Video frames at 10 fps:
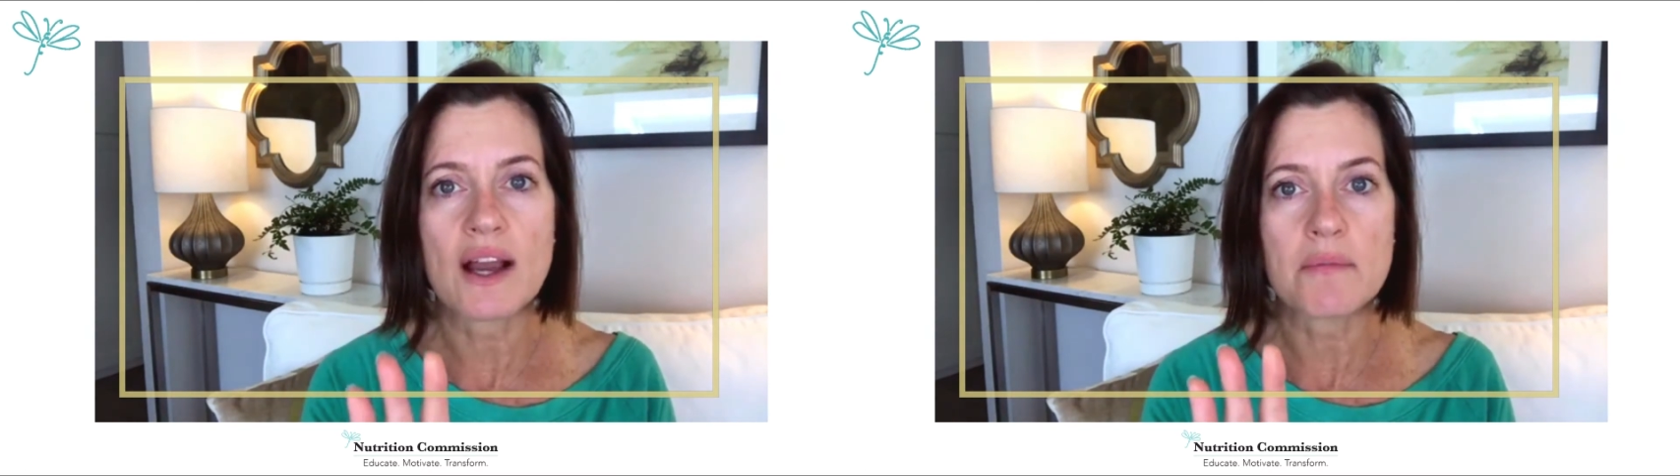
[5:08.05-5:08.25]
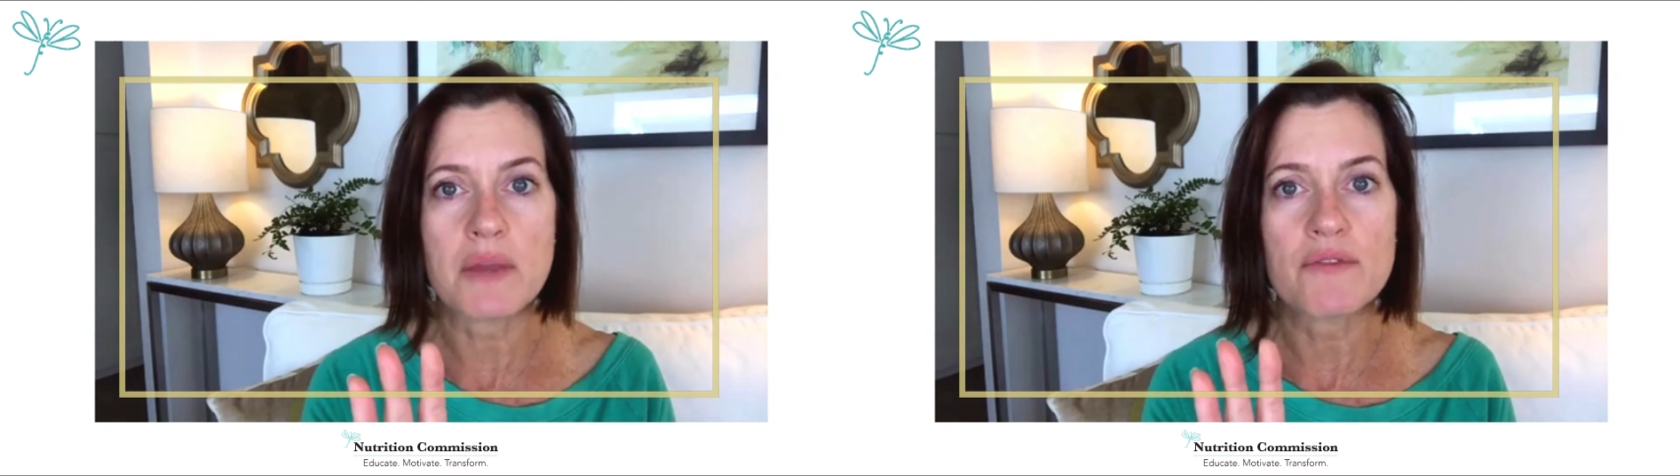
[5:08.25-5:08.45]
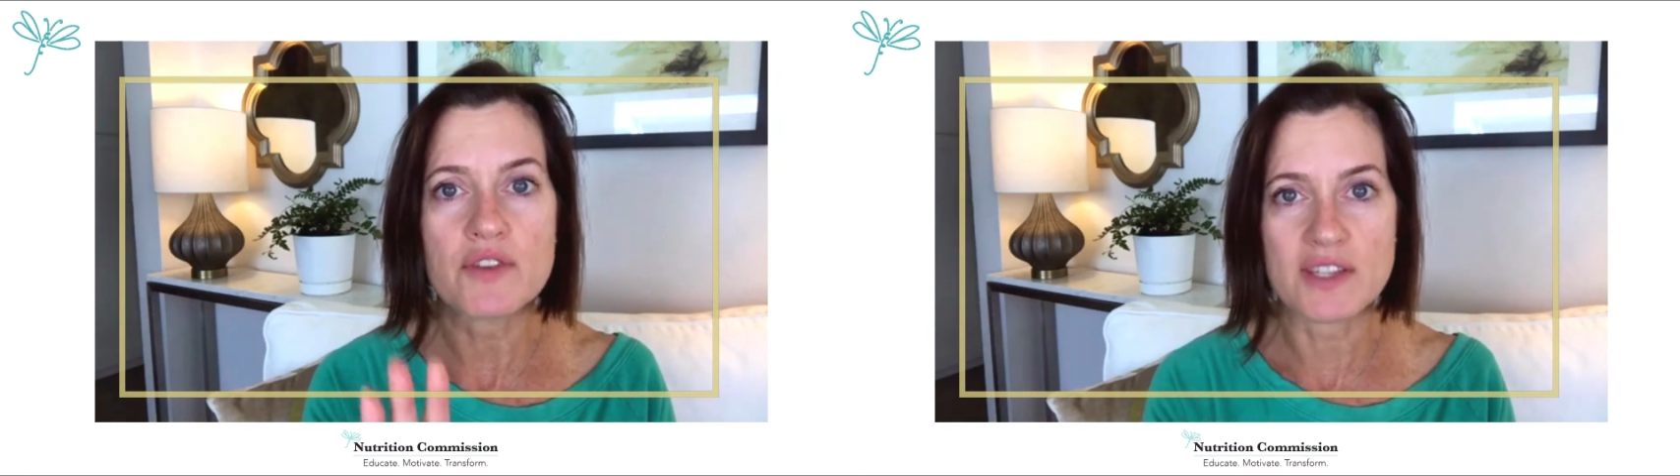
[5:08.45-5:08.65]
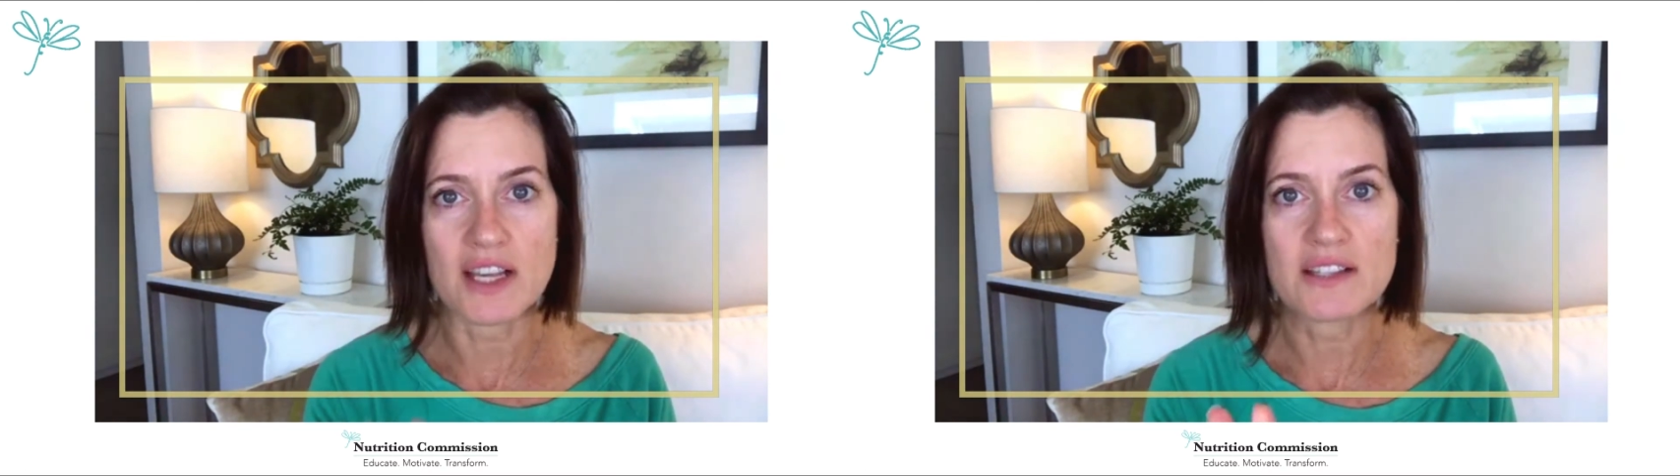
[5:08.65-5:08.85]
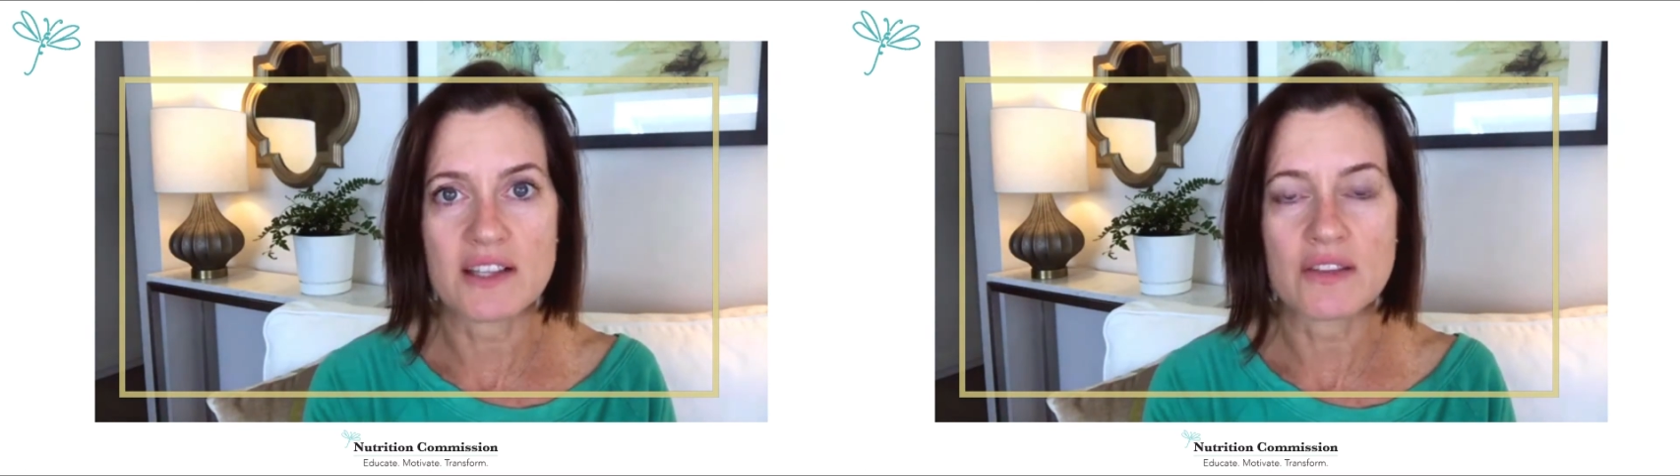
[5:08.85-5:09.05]
I'm
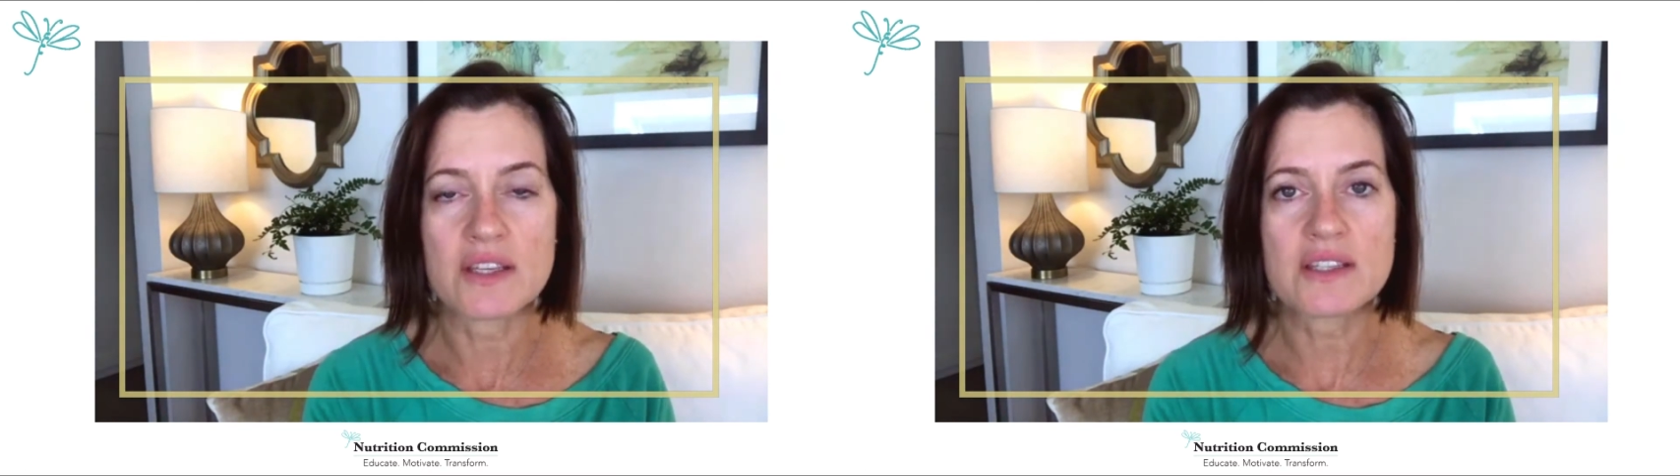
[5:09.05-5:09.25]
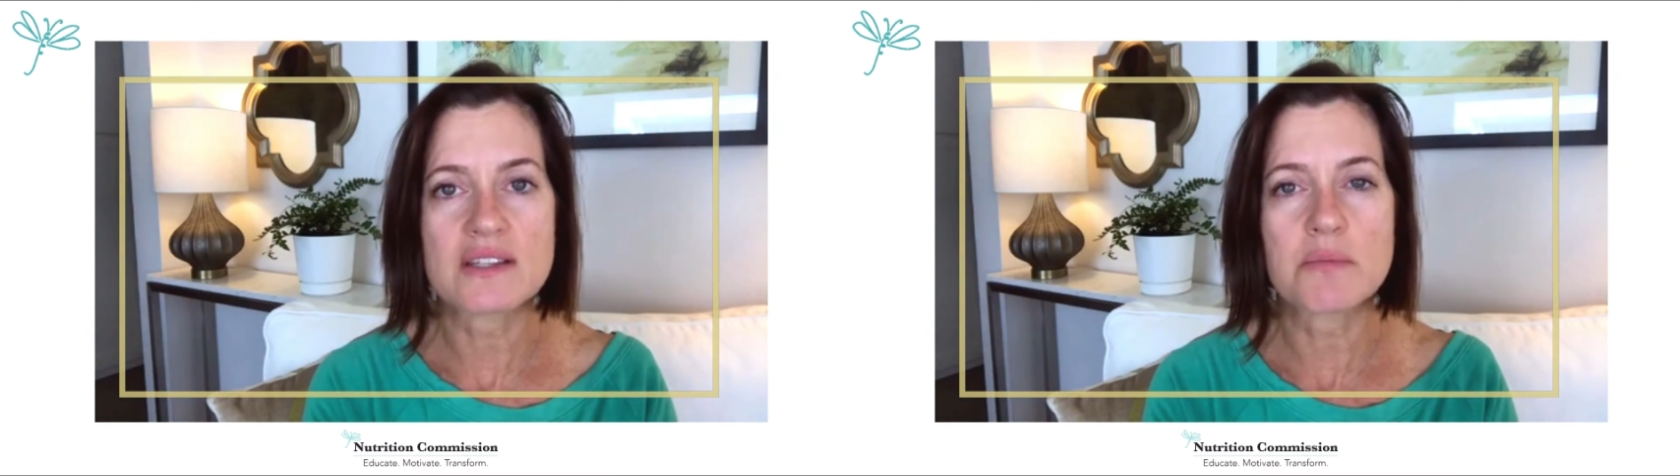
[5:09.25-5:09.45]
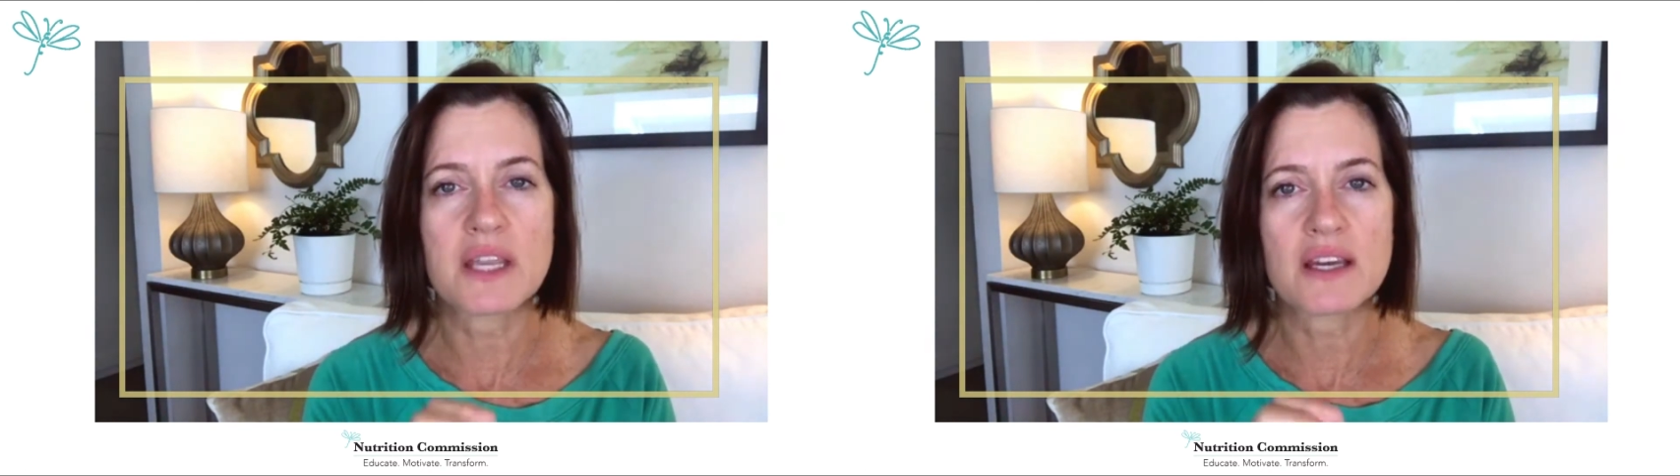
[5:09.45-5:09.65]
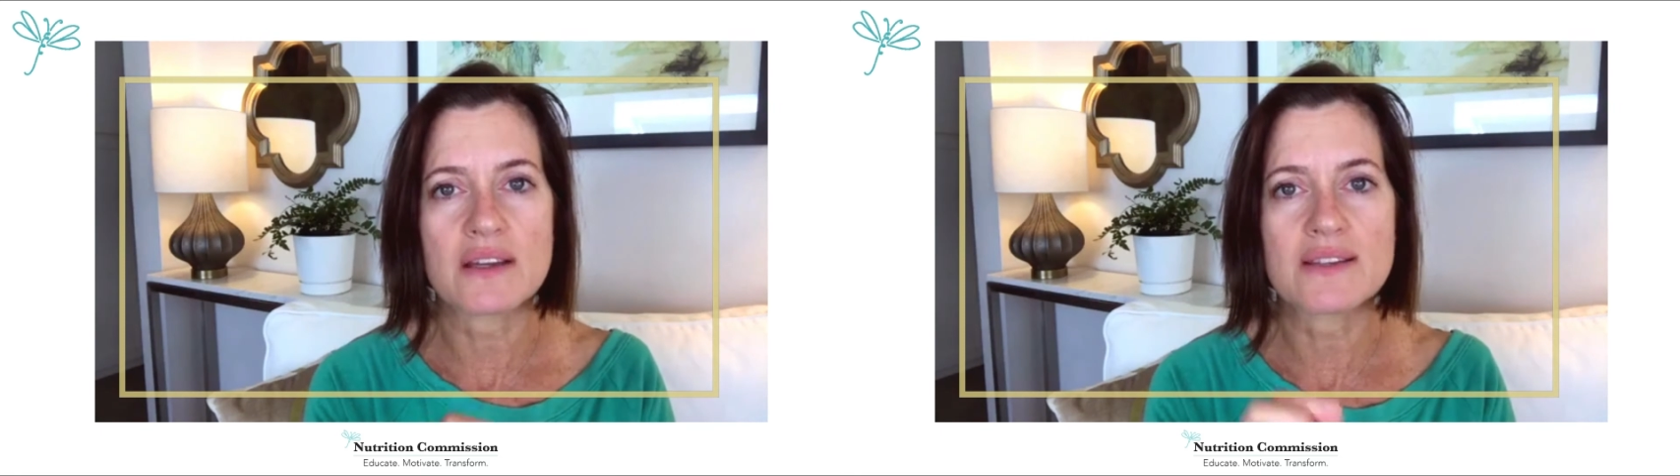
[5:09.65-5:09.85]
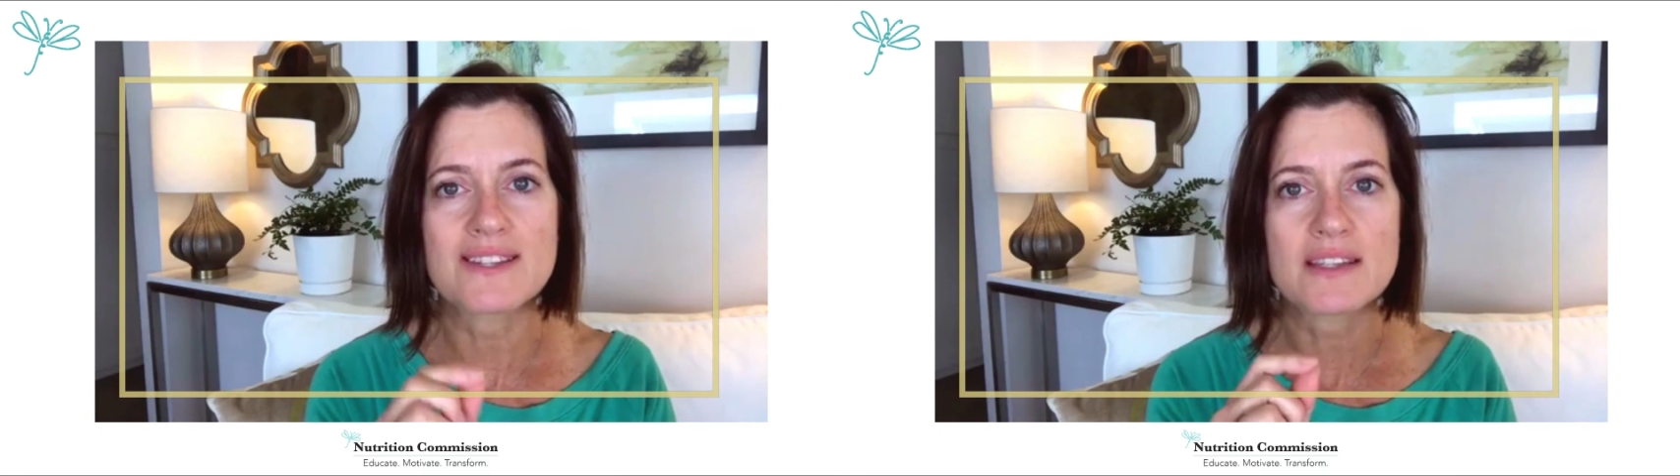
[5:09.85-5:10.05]
emphasizing this, is
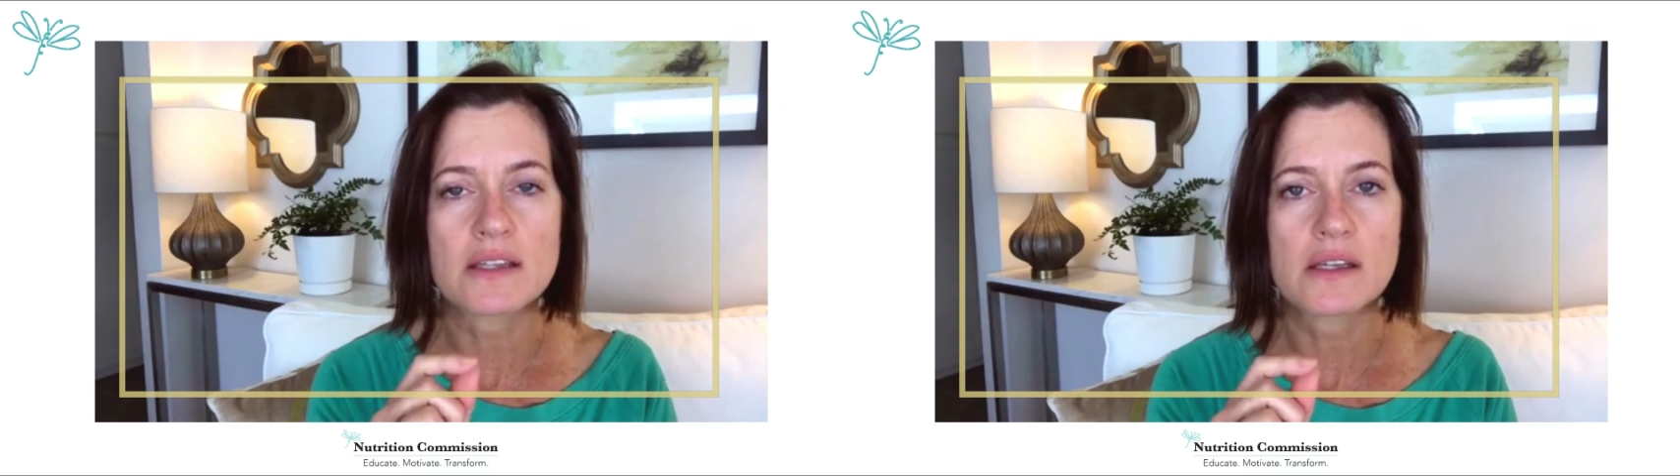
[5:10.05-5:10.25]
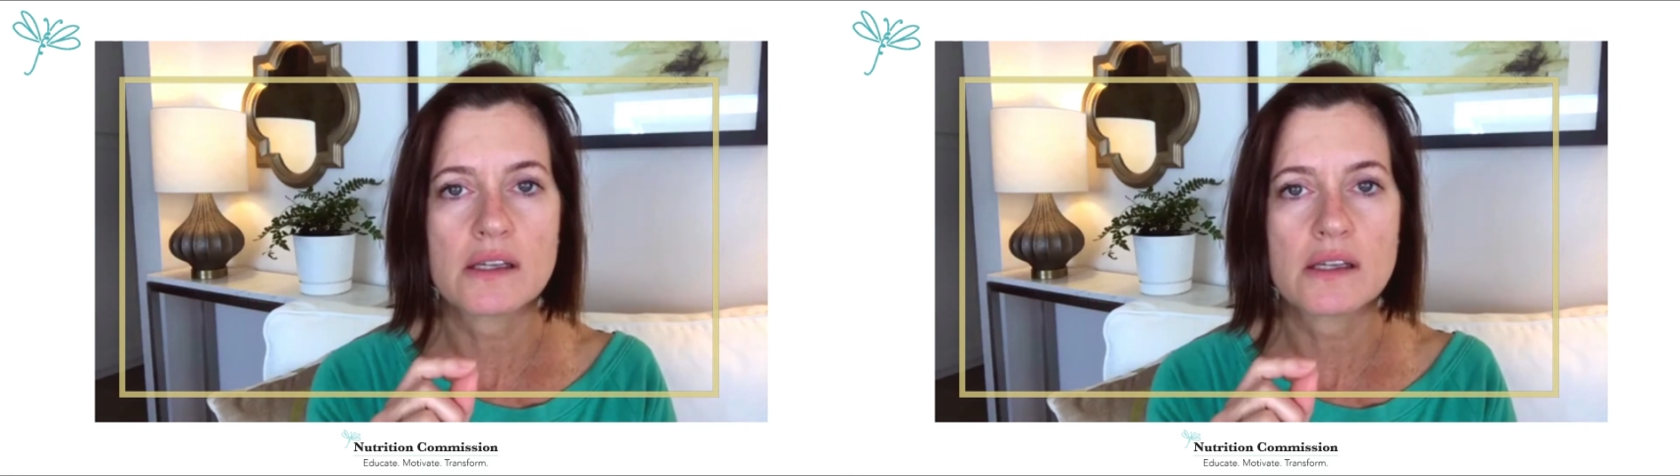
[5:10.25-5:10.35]
because